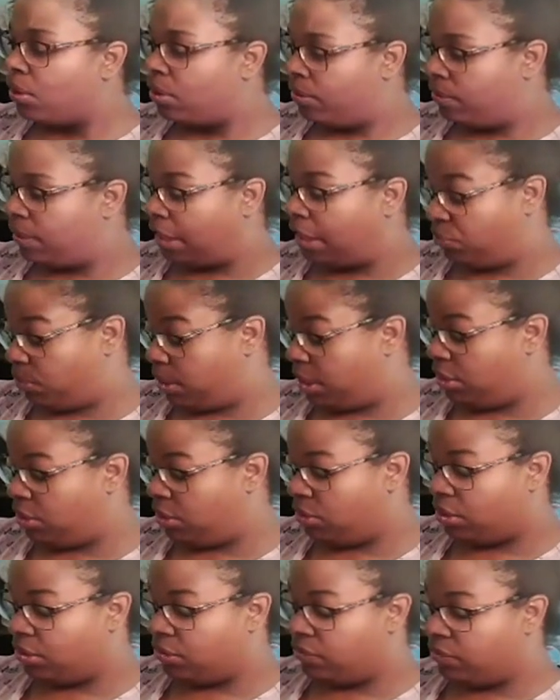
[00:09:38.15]
And that's why I
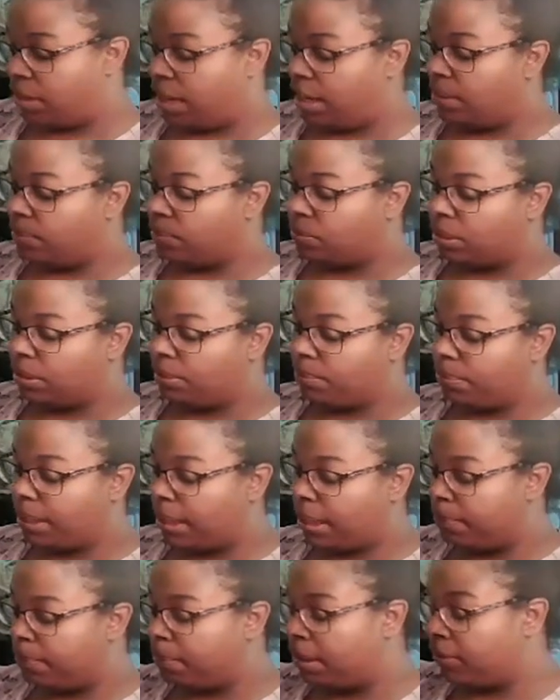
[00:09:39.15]
knew your daddy was going to
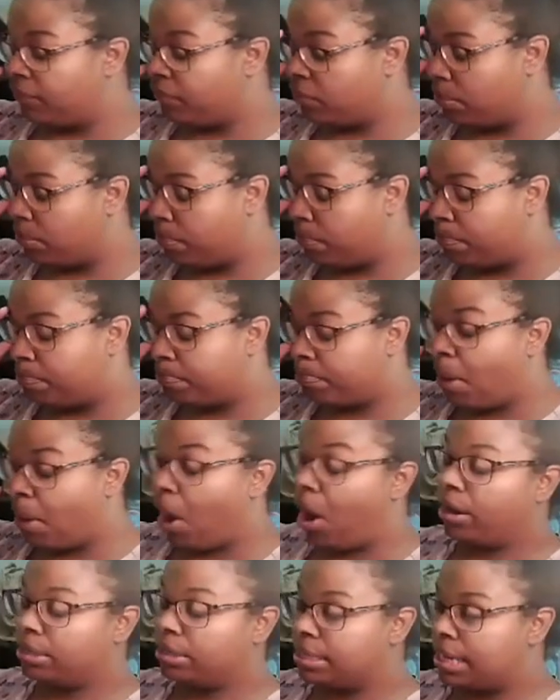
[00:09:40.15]
play a pivotal
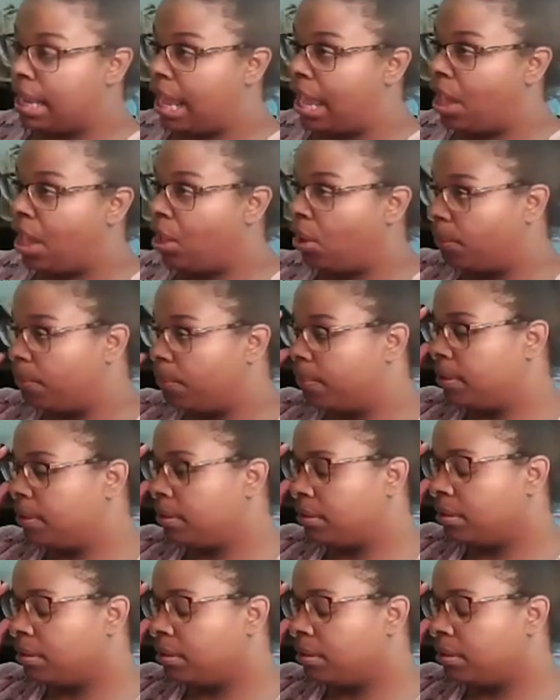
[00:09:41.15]
part to help.